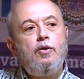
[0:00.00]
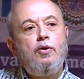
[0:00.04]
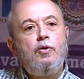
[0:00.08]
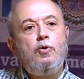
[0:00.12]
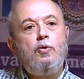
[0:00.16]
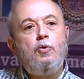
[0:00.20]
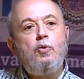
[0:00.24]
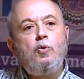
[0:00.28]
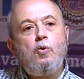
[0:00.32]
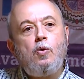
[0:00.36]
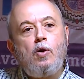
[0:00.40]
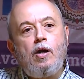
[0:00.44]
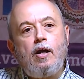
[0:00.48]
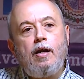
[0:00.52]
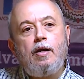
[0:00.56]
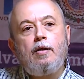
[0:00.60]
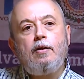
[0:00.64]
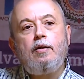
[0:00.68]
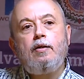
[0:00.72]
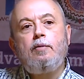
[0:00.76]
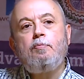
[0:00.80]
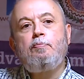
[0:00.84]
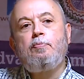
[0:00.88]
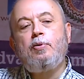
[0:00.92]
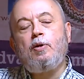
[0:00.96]
you
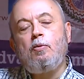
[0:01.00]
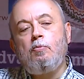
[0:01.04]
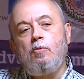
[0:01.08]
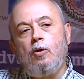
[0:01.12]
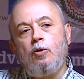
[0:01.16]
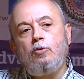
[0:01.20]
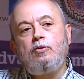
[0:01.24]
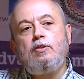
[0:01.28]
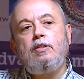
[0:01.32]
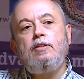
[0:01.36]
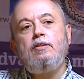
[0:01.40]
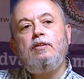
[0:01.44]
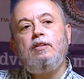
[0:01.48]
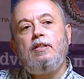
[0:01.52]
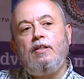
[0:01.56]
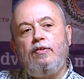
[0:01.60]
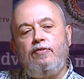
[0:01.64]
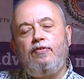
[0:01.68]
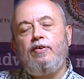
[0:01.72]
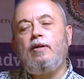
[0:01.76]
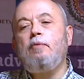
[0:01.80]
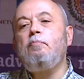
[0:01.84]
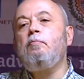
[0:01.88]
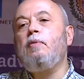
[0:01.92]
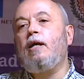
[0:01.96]
are promoting
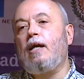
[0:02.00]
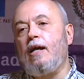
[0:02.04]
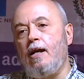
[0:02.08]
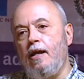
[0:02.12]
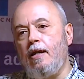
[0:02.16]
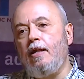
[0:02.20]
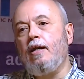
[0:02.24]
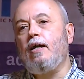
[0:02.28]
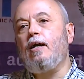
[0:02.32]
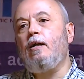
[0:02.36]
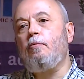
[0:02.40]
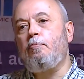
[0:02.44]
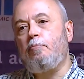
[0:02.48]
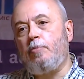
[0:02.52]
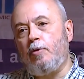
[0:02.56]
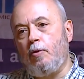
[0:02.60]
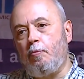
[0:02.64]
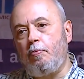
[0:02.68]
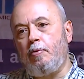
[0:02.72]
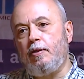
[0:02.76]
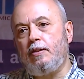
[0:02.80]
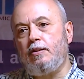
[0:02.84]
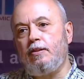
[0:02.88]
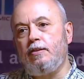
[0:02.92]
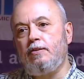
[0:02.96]
different mechanical
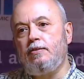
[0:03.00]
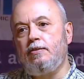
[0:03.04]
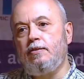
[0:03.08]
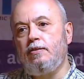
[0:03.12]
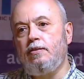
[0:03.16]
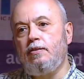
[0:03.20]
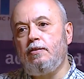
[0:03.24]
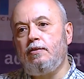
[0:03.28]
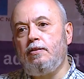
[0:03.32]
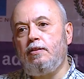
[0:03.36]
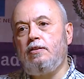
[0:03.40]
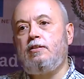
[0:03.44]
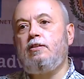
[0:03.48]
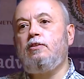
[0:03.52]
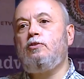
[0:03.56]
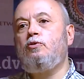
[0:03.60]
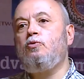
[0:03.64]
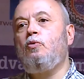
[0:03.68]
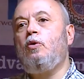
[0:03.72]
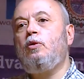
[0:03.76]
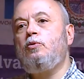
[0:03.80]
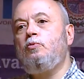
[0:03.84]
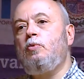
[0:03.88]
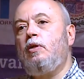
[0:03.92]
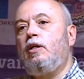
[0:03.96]
properties. This is
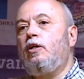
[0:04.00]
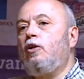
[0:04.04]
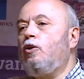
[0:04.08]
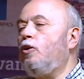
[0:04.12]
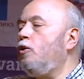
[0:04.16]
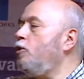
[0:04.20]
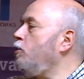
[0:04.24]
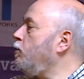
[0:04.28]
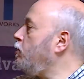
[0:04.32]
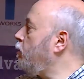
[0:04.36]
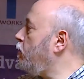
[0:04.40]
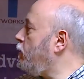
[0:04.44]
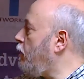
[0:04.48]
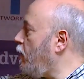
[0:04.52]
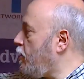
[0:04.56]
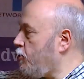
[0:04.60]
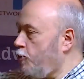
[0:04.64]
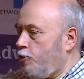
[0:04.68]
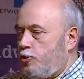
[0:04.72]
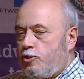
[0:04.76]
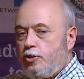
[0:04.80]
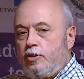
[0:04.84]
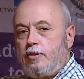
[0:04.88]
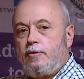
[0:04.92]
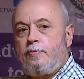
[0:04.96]
what we call
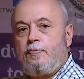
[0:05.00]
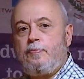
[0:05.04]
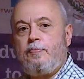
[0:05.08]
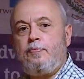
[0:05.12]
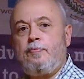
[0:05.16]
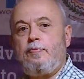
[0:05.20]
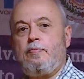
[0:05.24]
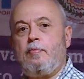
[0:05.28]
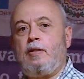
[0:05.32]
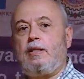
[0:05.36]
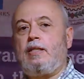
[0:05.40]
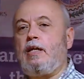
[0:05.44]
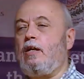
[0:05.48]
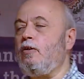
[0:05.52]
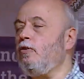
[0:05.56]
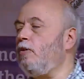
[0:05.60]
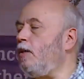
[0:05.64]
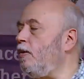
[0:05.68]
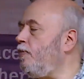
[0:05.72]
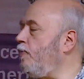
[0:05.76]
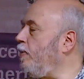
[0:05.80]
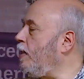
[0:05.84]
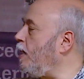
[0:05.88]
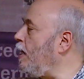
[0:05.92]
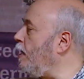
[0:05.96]
texture,
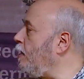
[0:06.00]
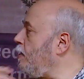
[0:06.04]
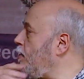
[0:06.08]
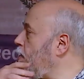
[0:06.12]
metallographical